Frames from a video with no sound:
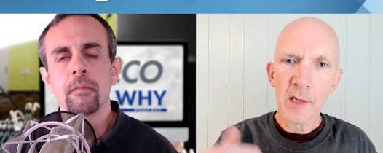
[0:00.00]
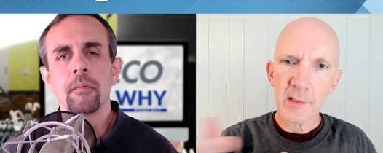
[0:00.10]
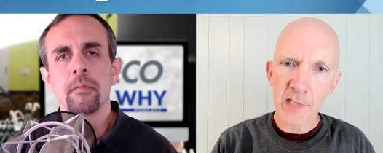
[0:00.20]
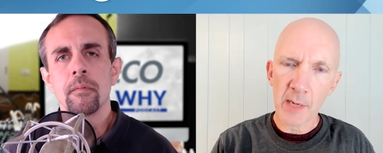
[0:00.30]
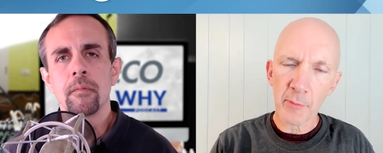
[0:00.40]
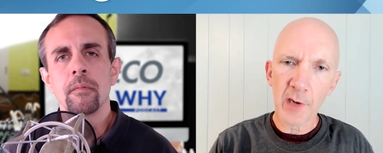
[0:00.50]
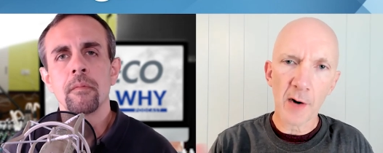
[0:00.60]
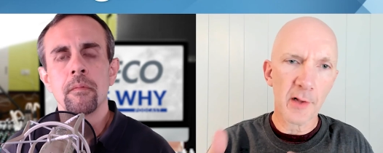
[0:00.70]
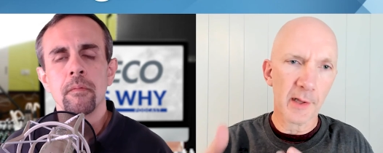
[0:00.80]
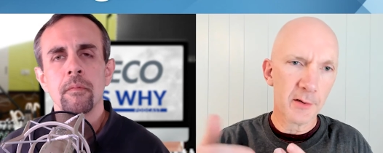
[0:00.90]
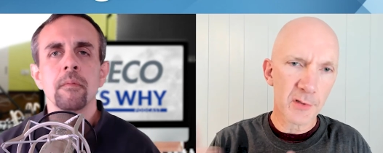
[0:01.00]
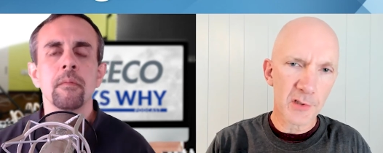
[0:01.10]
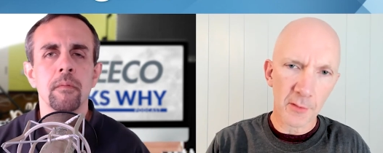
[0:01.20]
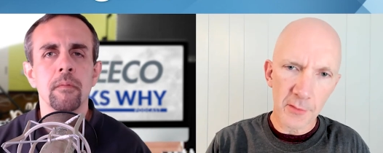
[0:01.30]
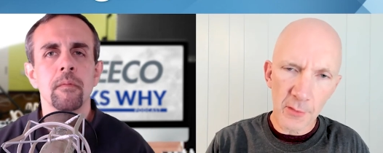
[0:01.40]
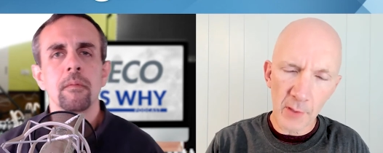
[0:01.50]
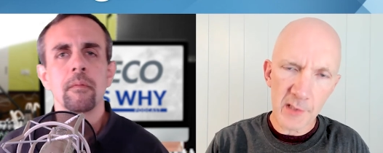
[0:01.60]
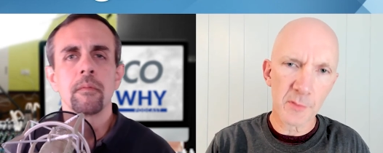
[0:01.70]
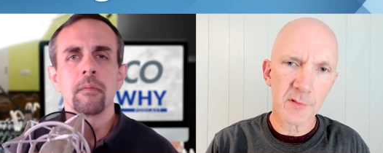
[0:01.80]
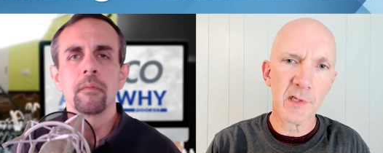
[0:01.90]
Speaker 1: In the same regard, like you're sharing your
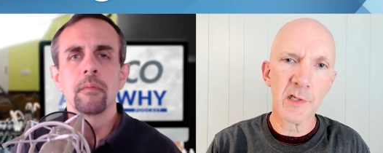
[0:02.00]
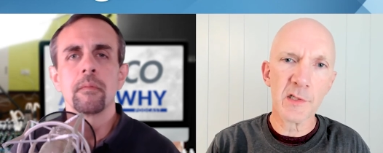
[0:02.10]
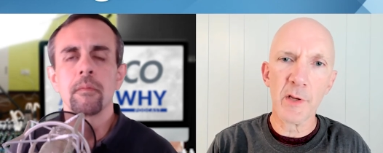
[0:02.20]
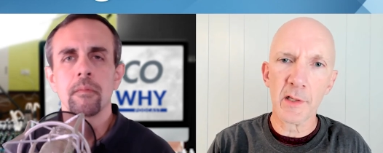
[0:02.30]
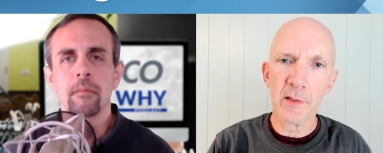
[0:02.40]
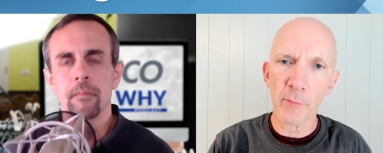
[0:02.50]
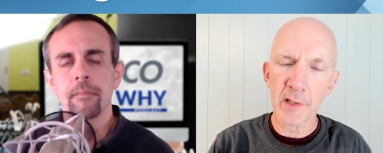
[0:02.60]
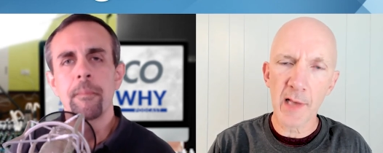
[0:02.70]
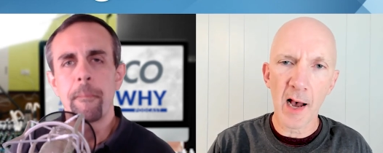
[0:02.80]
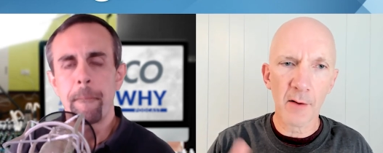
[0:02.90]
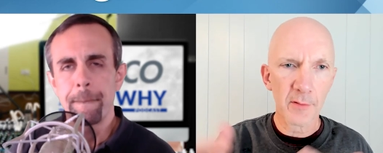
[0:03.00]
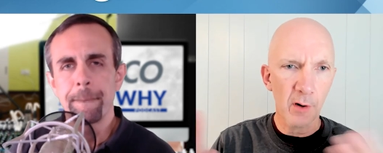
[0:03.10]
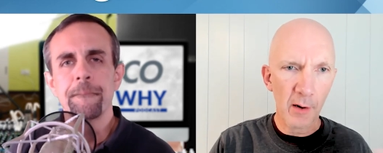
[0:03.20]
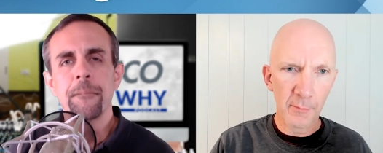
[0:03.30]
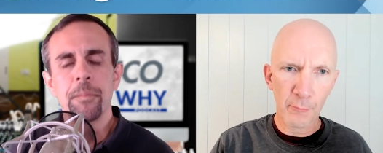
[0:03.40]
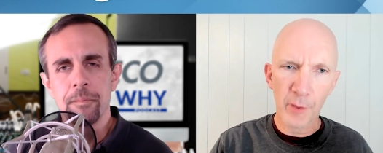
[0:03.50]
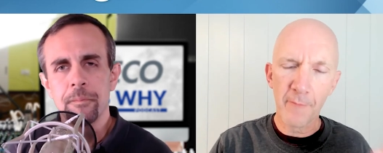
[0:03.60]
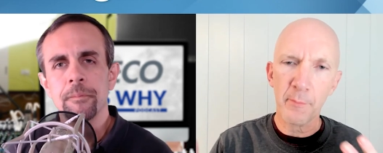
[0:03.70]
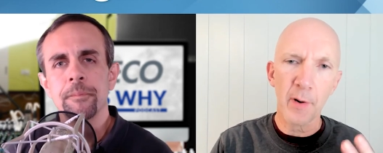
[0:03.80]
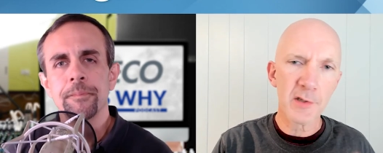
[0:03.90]
expertise week in, week out. You know, we
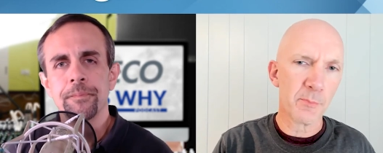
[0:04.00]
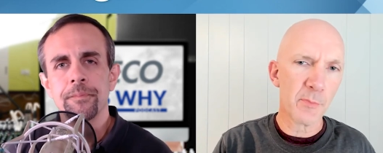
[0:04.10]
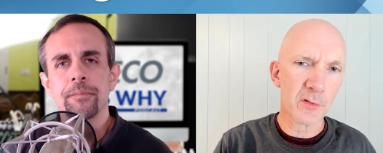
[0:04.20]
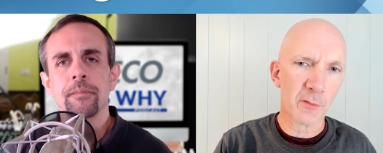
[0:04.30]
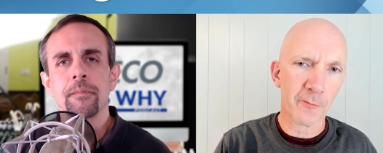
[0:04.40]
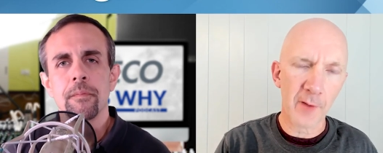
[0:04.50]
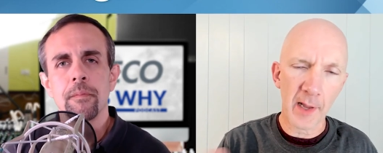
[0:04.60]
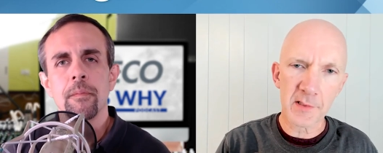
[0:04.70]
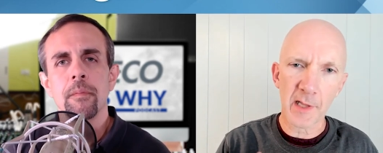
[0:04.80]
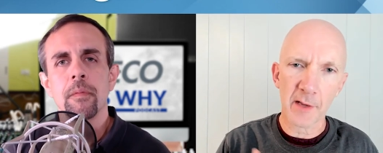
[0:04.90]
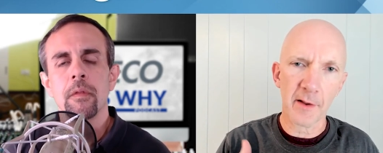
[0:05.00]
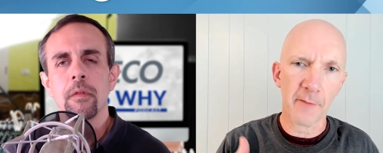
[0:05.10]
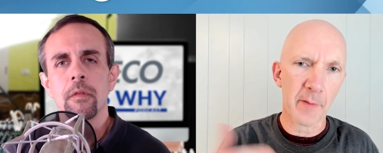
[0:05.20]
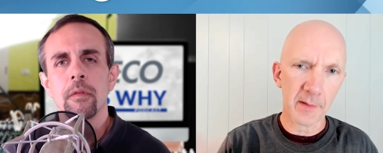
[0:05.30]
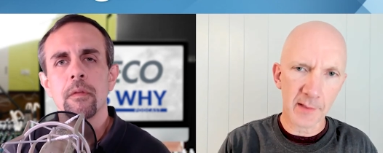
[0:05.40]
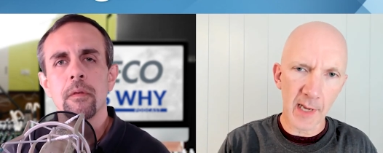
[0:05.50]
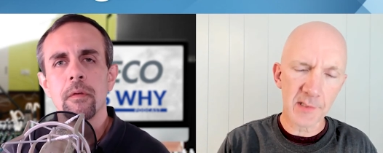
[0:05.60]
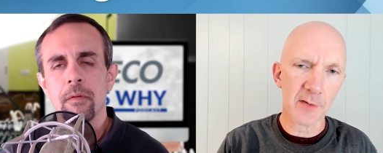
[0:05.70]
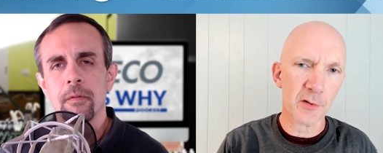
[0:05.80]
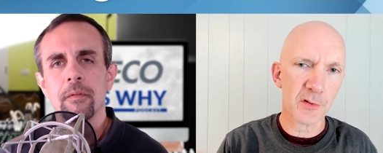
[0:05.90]
have a bunch of mutual friends that have been
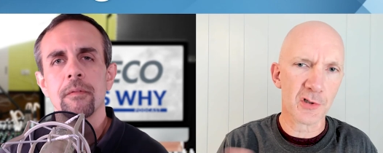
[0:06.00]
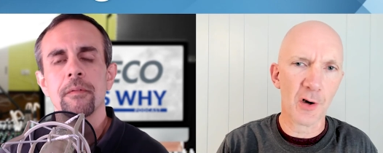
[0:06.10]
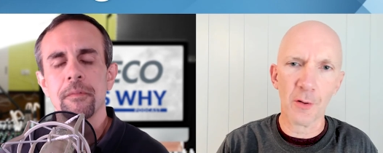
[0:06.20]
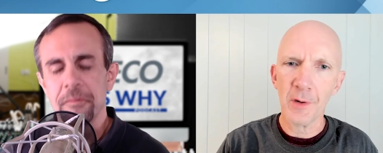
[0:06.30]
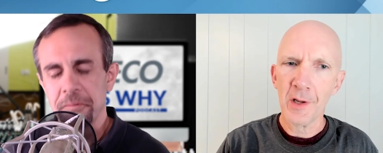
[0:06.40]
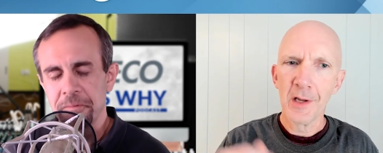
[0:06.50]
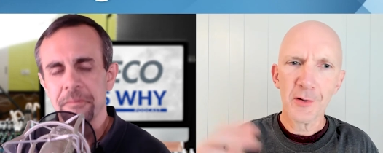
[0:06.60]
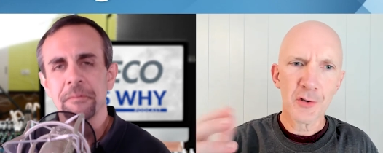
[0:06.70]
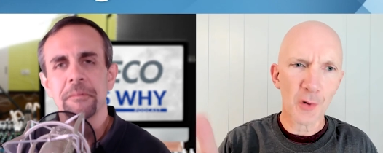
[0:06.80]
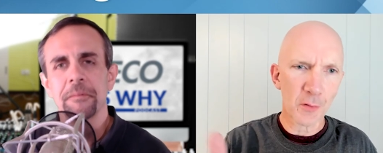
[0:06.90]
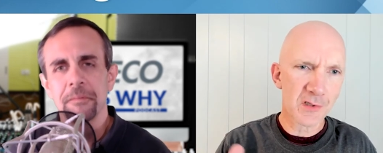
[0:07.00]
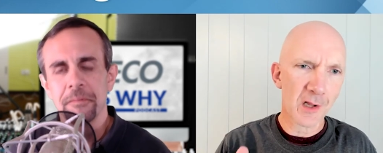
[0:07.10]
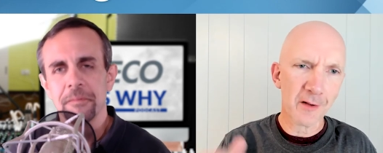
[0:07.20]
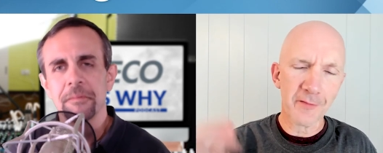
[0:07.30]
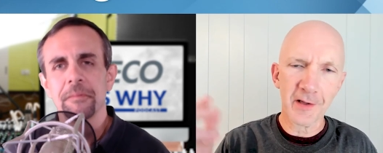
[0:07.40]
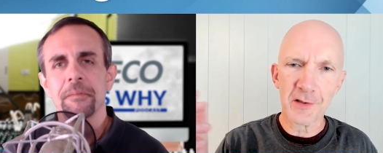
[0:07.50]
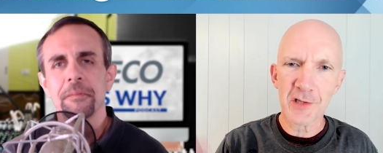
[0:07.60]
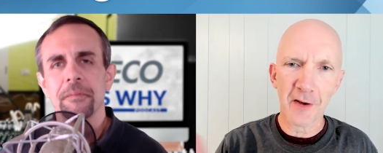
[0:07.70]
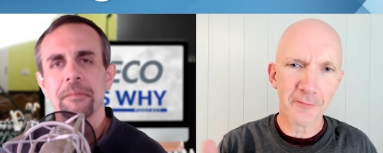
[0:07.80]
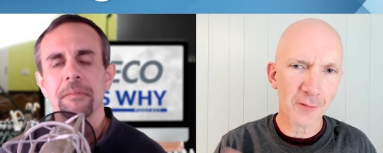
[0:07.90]
guests on your show, Joe Sullivan,
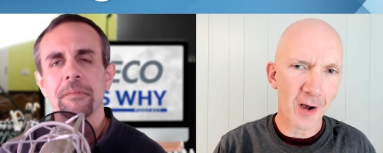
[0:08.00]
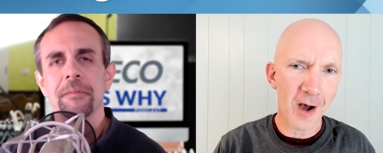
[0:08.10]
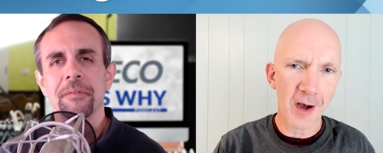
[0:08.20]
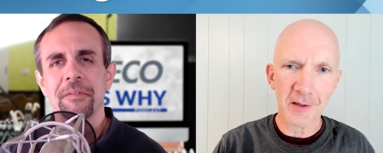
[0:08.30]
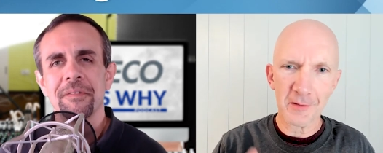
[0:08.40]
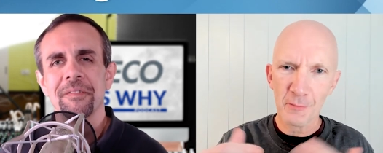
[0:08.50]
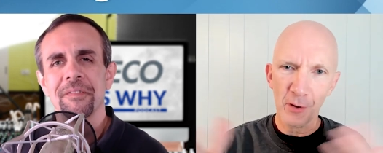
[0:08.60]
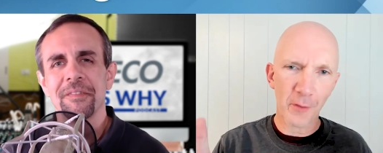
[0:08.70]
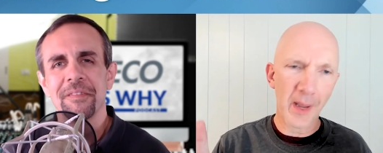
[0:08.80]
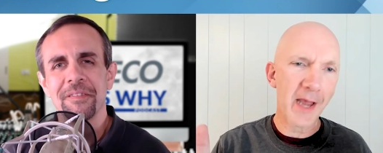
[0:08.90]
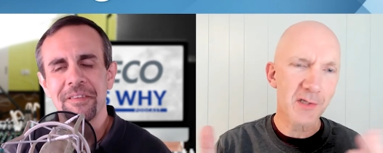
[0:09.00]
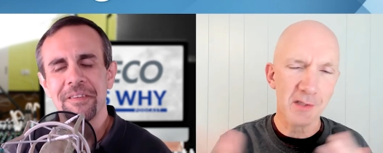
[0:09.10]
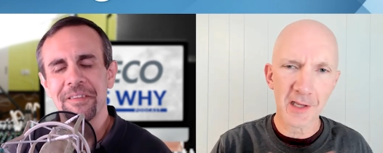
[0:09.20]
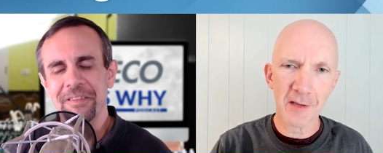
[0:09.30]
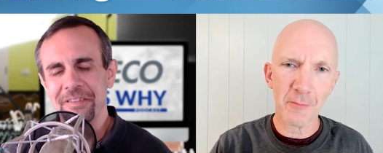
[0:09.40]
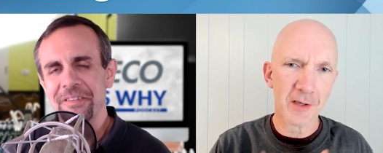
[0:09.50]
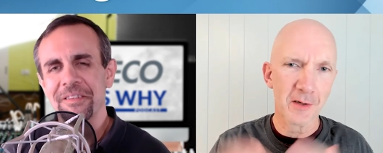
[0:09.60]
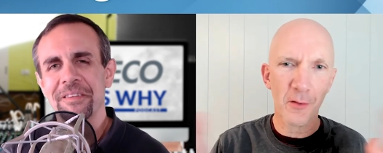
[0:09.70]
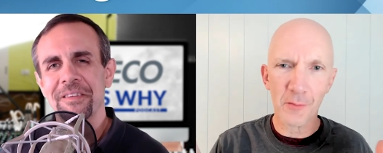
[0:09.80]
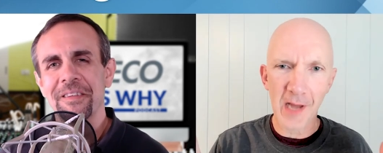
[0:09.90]
Jeff Long, and, you know, Ashley, we
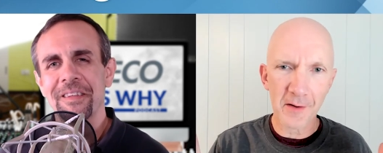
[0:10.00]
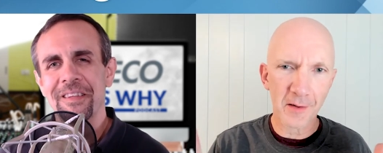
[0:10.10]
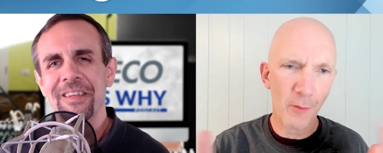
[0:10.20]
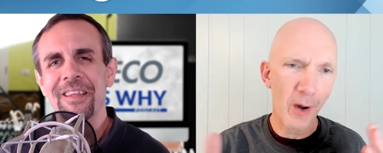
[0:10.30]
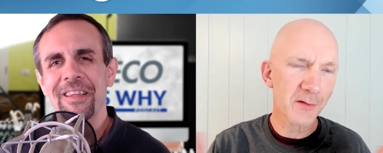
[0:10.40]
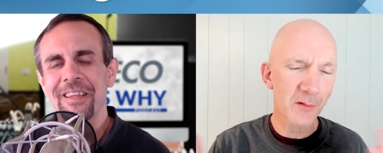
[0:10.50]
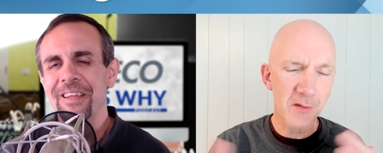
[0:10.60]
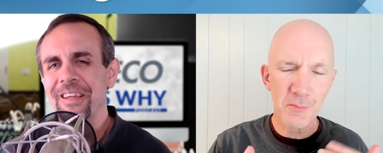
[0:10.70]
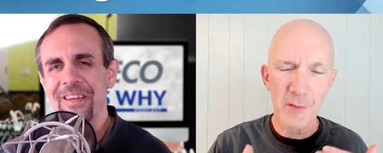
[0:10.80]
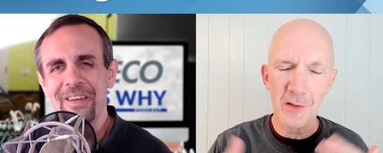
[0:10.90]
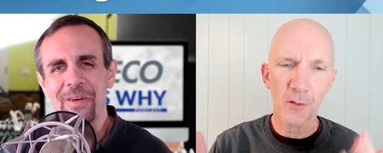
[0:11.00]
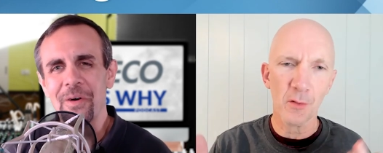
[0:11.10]
could go down to Walters, we could go